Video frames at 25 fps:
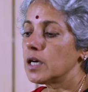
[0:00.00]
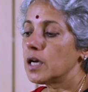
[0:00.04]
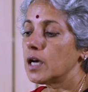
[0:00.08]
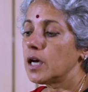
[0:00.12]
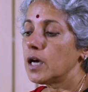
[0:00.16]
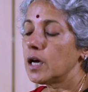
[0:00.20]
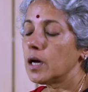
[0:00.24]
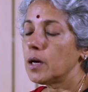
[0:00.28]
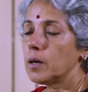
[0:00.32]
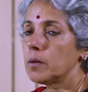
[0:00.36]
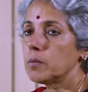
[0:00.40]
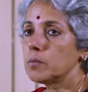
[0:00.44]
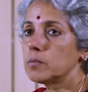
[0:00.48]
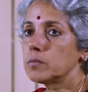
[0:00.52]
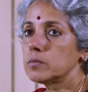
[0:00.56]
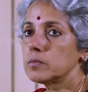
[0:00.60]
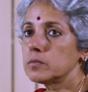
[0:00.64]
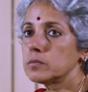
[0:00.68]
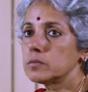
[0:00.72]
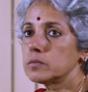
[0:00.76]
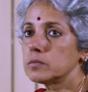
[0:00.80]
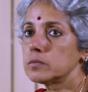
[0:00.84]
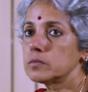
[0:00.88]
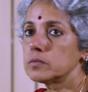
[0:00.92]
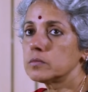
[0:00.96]
uh,
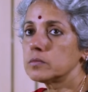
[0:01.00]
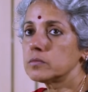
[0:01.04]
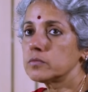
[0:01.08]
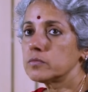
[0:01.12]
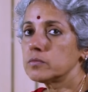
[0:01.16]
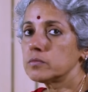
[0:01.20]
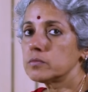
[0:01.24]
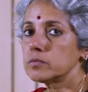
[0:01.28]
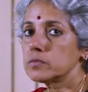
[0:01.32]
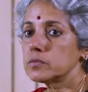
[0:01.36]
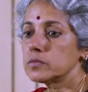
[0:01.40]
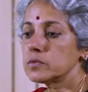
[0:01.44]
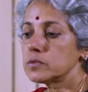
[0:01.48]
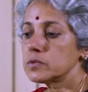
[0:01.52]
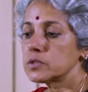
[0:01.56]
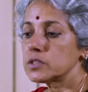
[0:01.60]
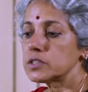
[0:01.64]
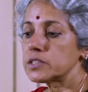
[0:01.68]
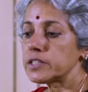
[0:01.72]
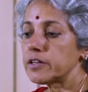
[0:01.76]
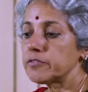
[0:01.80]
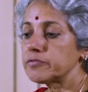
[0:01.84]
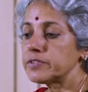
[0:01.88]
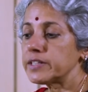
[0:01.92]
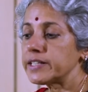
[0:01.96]

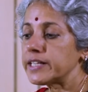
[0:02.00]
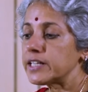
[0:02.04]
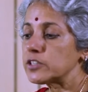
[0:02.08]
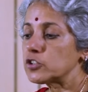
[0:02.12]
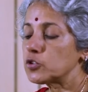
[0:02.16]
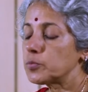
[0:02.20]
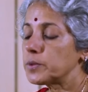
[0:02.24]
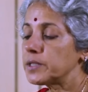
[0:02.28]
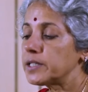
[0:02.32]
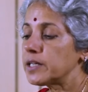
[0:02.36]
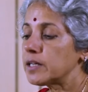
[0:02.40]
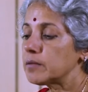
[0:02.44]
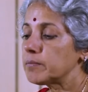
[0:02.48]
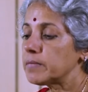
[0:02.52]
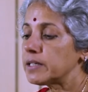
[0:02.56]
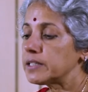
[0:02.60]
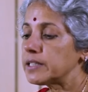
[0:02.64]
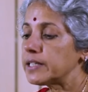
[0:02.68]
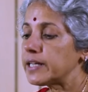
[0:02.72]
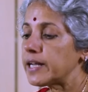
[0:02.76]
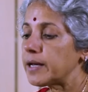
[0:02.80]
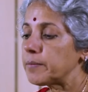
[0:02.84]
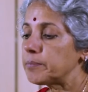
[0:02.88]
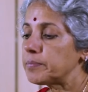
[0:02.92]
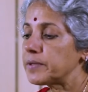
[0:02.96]
stuff that has to be done by
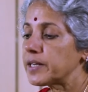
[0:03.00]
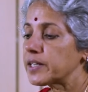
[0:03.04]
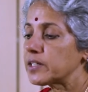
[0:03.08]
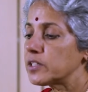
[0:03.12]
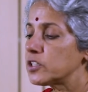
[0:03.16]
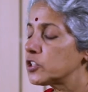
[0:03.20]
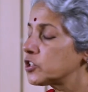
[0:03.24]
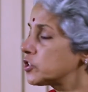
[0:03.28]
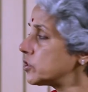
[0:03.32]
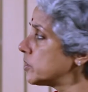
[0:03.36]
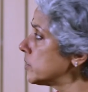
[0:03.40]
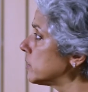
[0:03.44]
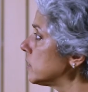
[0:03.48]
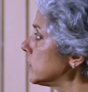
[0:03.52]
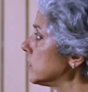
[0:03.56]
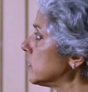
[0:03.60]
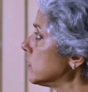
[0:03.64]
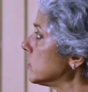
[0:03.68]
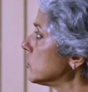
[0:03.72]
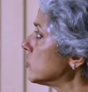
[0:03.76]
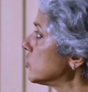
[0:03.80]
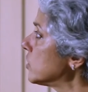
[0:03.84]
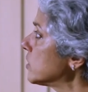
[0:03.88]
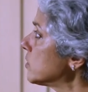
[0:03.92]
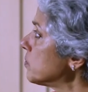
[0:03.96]
the lab technician.
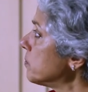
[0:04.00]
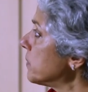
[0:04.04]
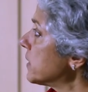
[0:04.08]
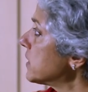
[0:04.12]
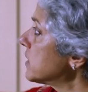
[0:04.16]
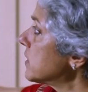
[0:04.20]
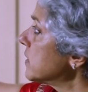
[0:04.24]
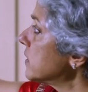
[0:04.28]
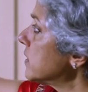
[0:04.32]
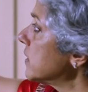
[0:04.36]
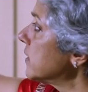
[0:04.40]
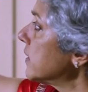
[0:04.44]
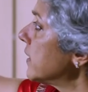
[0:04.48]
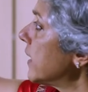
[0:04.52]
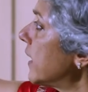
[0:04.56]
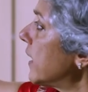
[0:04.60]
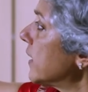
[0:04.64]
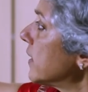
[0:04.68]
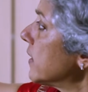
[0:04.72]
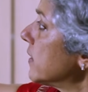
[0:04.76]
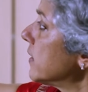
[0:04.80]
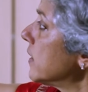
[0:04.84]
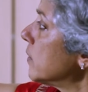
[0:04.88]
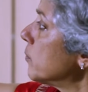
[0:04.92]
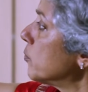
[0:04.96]
Just mix it in
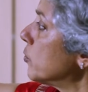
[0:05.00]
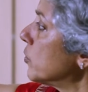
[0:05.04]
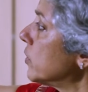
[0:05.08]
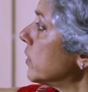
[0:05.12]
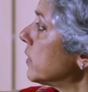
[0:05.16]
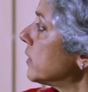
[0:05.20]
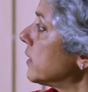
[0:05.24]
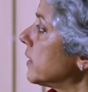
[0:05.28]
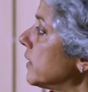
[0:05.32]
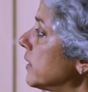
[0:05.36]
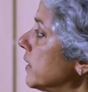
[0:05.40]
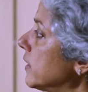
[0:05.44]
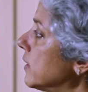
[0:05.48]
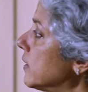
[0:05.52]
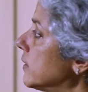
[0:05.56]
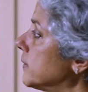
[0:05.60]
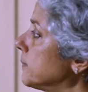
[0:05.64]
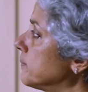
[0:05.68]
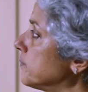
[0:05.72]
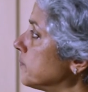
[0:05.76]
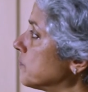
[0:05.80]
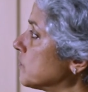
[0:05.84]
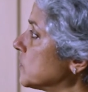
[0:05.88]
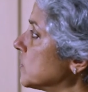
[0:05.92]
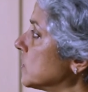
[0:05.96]
that and then put it in here,
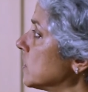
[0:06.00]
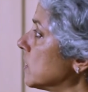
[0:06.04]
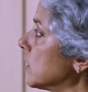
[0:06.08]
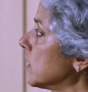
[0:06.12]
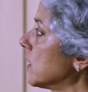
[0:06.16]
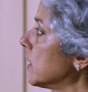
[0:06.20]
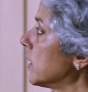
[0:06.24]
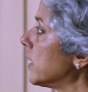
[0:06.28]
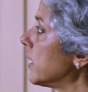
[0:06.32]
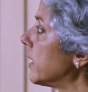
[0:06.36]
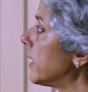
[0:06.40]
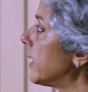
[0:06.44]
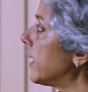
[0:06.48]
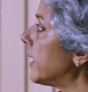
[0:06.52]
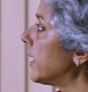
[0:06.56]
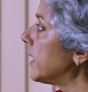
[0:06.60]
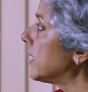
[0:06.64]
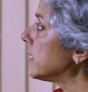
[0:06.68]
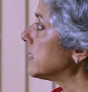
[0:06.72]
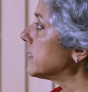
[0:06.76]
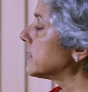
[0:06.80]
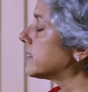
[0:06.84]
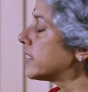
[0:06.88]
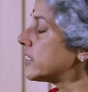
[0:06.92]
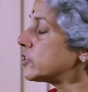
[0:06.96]

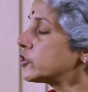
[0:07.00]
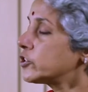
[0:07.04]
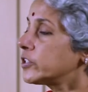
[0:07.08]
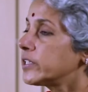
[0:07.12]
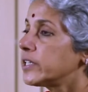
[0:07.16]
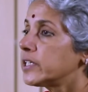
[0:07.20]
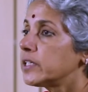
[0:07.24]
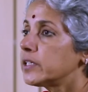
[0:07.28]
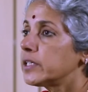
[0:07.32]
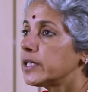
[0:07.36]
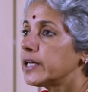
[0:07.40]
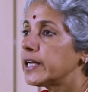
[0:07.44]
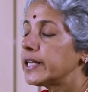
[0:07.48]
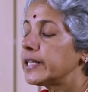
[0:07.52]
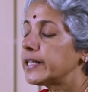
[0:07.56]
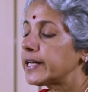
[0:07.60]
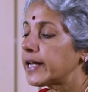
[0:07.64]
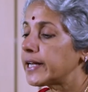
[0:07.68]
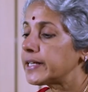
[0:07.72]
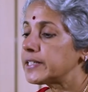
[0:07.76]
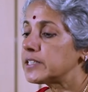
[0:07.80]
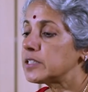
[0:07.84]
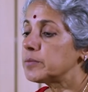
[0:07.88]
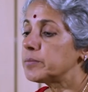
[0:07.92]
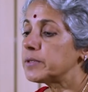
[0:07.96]
and essentially in
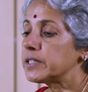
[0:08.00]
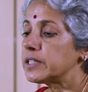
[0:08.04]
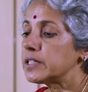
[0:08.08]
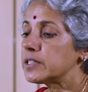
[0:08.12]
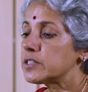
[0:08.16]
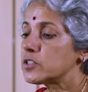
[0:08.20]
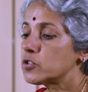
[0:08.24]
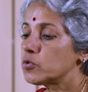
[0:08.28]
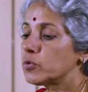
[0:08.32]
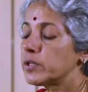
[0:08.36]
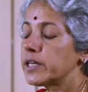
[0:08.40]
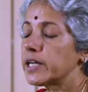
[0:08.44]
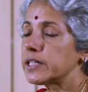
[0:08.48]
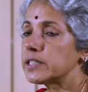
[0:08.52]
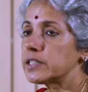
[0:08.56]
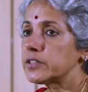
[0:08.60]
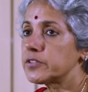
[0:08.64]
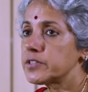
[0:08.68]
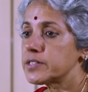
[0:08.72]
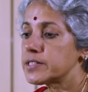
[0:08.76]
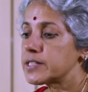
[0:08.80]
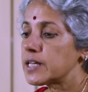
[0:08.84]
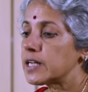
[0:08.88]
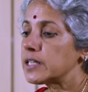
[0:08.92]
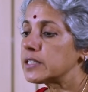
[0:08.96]
ninety minutes you get a
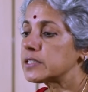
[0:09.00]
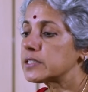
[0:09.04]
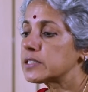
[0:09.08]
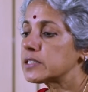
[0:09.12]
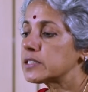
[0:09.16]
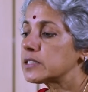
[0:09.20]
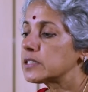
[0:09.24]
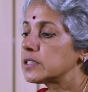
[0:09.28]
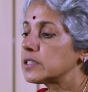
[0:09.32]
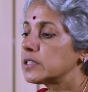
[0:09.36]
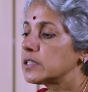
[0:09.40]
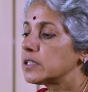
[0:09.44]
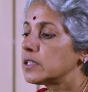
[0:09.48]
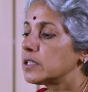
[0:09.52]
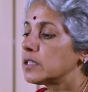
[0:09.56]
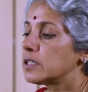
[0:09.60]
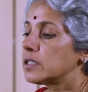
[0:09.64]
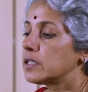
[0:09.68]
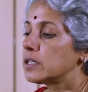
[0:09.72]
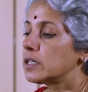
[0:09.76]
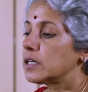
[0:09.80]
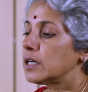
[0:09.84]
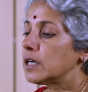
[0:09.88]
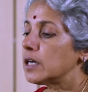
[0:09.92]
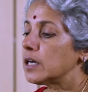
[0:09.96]
result
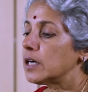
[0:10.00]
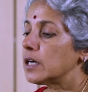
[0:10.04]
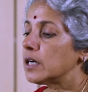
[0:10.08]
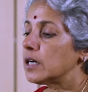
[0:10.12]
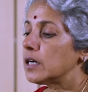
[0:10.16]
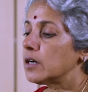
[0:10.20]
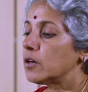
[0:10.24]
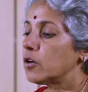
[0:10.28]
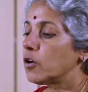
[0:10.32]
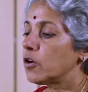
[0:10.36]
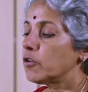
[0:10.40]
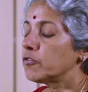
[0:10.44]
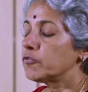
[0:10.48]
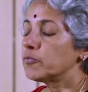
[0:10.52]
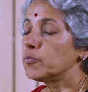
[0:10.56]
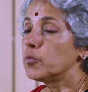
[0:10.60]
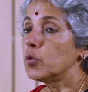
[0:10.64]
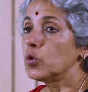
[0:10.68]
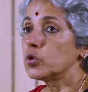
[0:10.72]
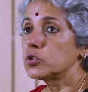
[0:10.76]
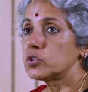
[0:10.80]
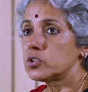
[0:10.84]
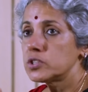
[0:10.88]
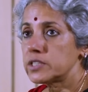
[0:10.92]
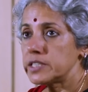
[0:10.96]
of
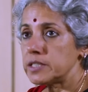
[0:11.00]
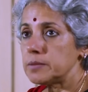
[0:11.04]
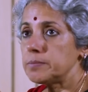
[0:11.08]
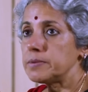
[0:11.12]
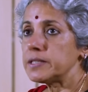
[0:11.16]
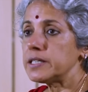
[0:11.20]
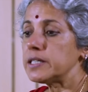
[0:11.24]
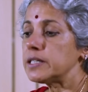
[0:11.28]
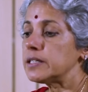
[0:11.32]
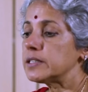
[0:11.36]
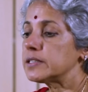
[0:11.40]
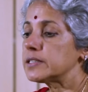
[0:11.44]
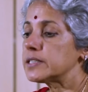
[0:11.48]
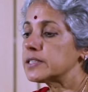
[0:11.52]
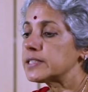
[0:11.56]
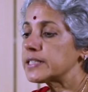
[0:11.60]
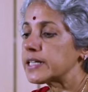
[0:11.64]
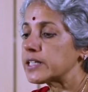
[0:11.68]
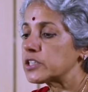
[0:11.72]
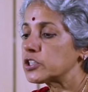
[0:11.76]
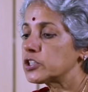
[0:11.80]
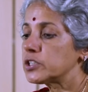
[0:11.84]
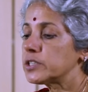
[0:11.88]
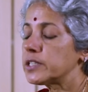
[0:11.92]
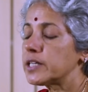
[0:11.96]
both T B
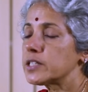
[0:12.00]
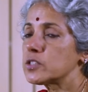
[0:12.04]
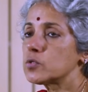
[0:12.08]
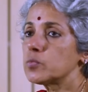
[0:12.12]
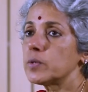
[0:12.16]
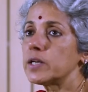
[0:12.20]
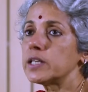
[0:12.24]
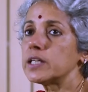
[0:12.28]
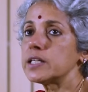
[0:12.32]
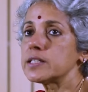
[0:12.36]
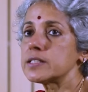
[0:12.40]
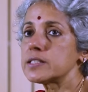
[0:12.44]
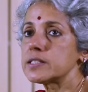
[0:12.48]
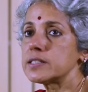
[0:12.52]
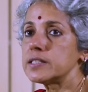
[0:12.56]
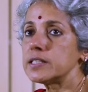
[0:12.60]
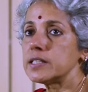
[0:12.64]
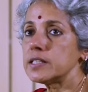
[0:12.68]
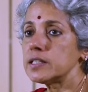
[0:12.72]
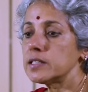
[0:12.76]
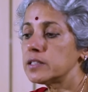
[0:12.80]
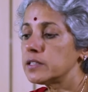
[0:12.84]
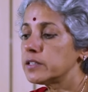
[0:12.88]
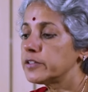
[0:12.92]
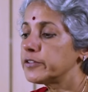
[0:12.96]
detection as well as
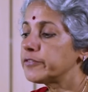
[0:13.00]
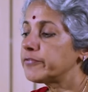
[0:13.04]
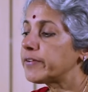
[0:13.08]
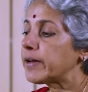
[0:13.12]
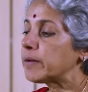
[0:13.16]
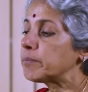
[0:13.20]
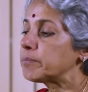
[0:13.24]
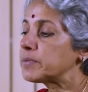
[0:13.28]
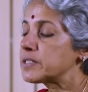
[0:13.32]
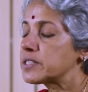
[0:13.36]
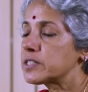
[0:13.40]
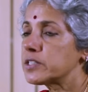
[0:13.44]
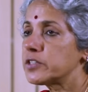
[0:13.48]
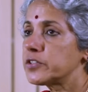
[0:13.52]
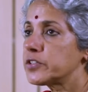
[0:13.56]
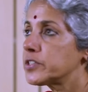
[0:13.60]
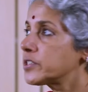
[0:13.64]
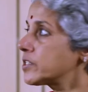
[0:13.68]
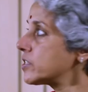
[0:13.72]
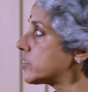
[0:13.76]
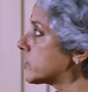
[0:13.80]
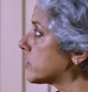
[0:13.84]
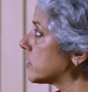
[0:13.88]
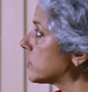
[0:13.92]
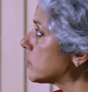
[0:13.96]
the rifampicin
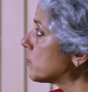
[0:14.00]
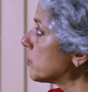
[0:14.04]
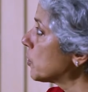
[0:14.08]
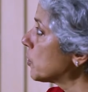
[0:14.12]
resistance,